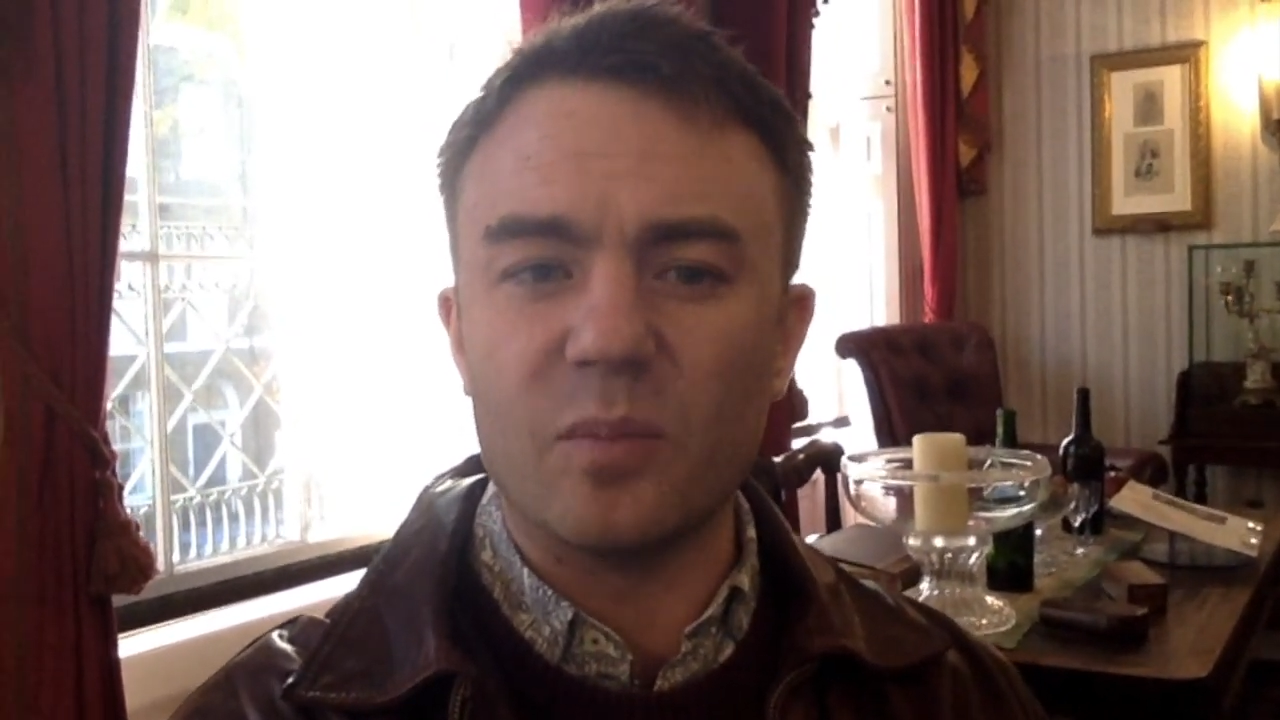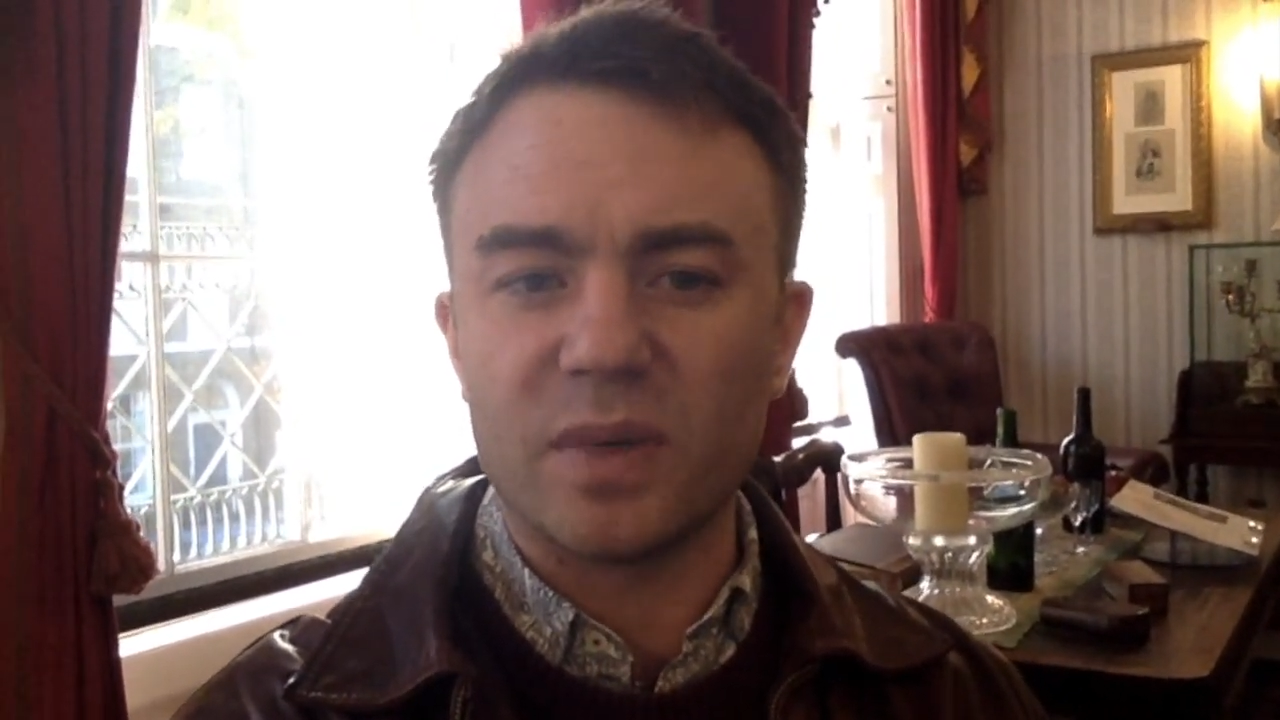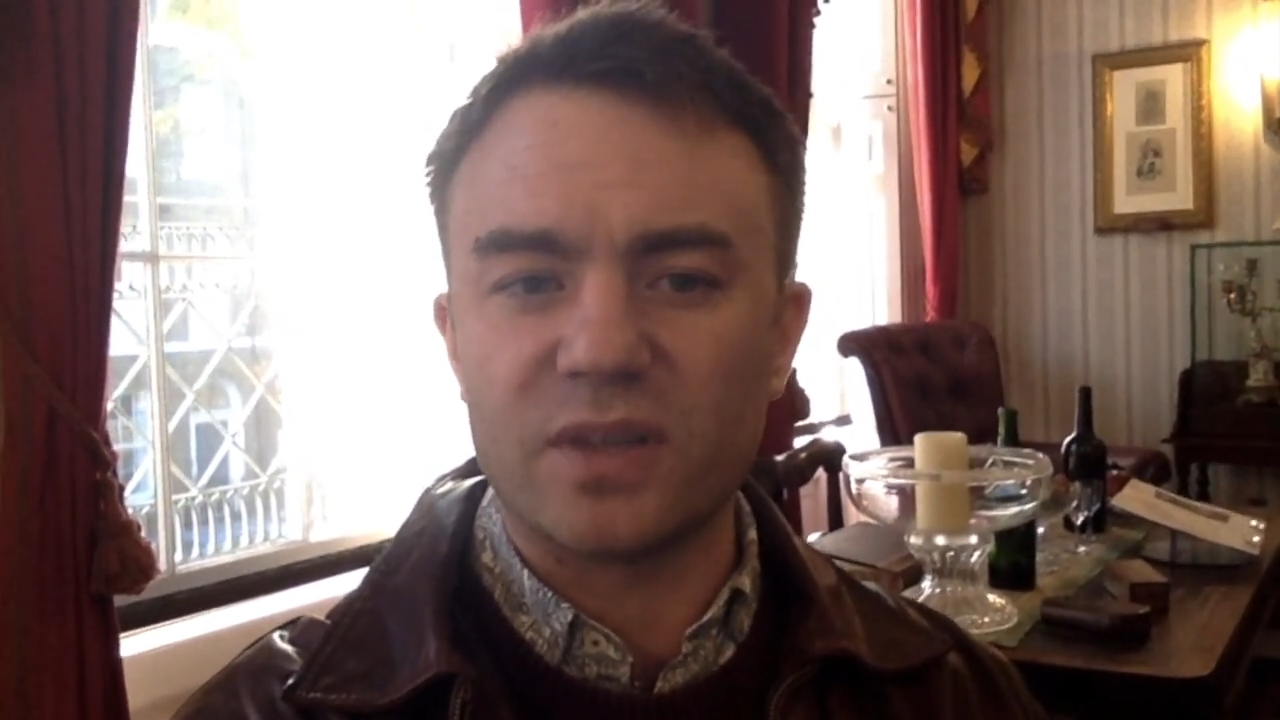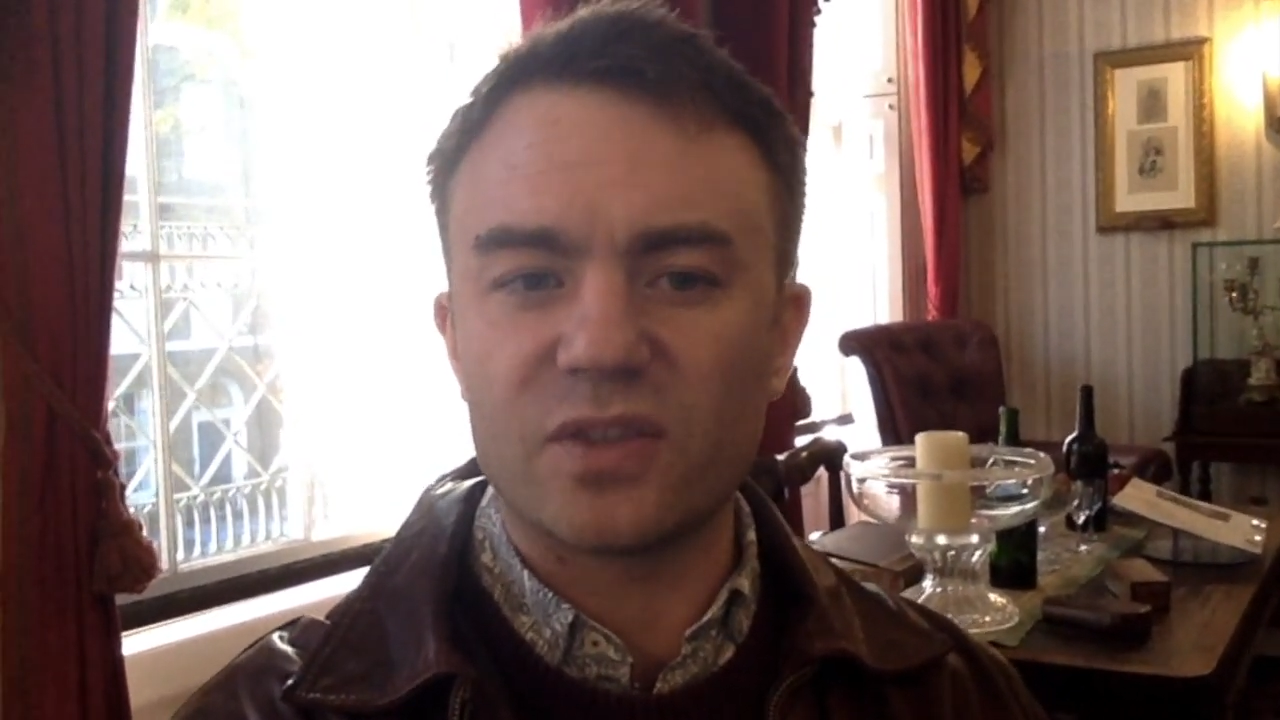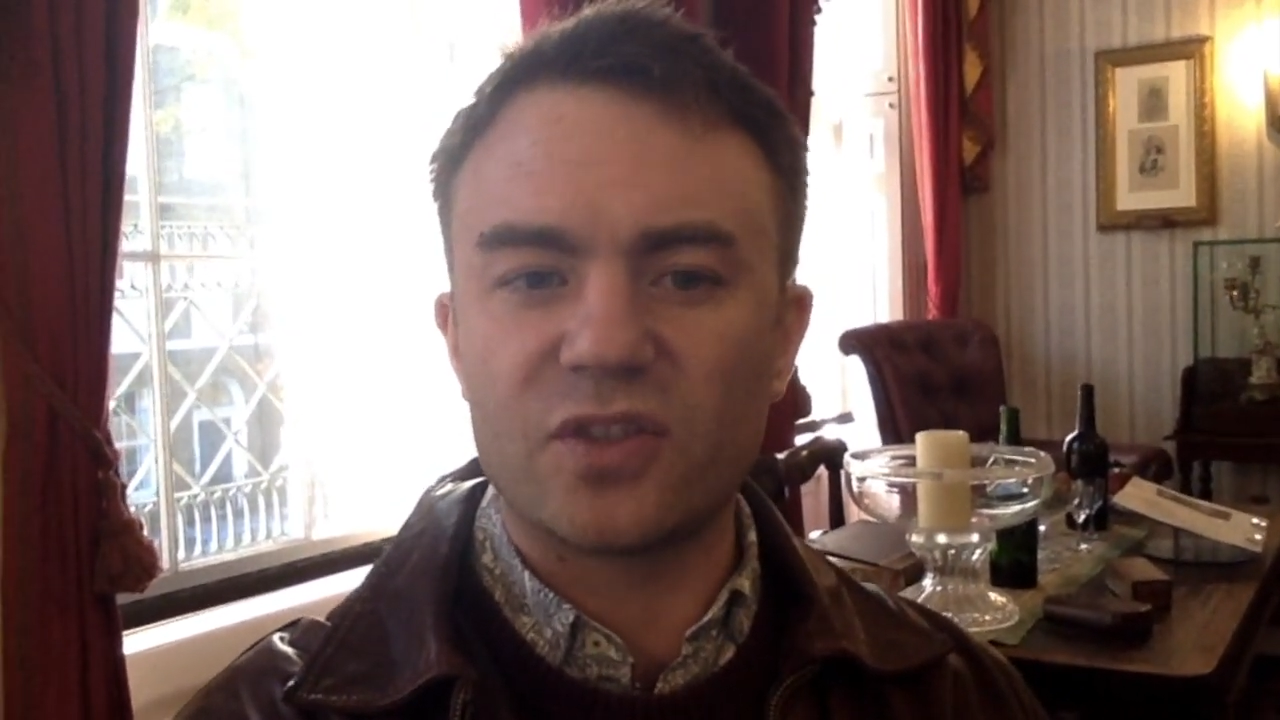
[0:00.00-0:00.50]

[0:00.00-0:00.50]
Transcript: means